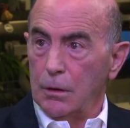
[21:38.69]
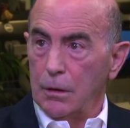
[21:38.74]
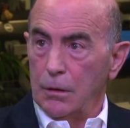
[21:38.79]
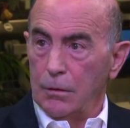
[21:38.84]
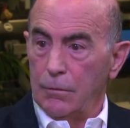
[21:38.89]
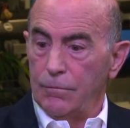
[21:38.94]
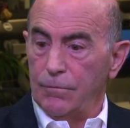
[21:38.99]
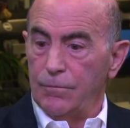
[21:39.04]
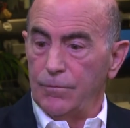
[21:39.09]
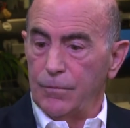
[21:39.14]

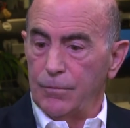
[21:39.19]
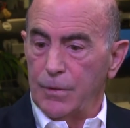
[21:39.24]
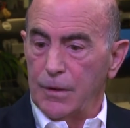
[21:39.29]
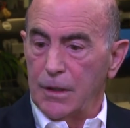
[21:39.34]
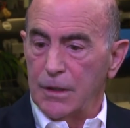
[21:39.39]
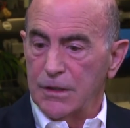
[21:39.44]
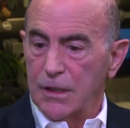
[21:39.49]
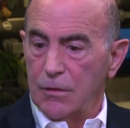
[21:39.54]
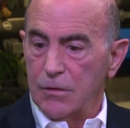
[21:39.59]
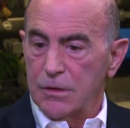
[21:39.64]
of,
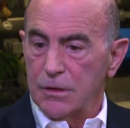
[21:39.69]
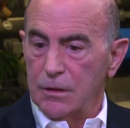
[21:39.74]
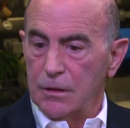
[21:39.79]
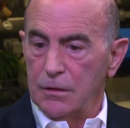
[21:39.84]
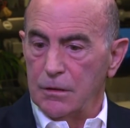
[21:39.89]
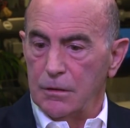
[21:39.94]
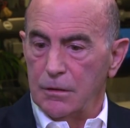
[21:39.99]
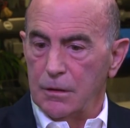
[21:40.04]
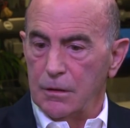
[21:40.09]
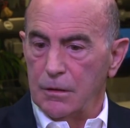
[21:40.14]
because I was a,
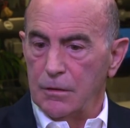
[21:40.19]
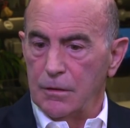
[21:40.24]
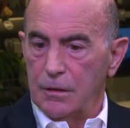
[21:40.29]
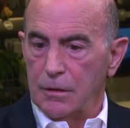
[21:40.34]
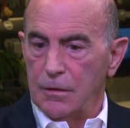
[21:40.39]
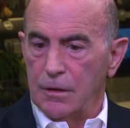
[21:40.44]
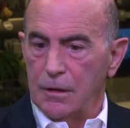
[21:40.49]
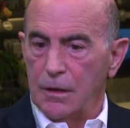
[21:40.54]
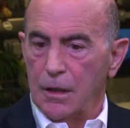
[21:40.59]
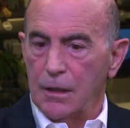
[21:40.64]
the,
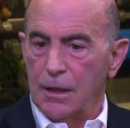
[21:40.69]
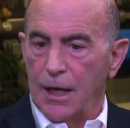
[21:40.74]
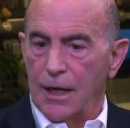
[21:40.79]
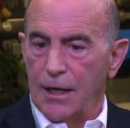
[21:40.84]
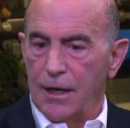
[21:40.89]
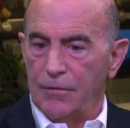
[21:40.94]
the young guy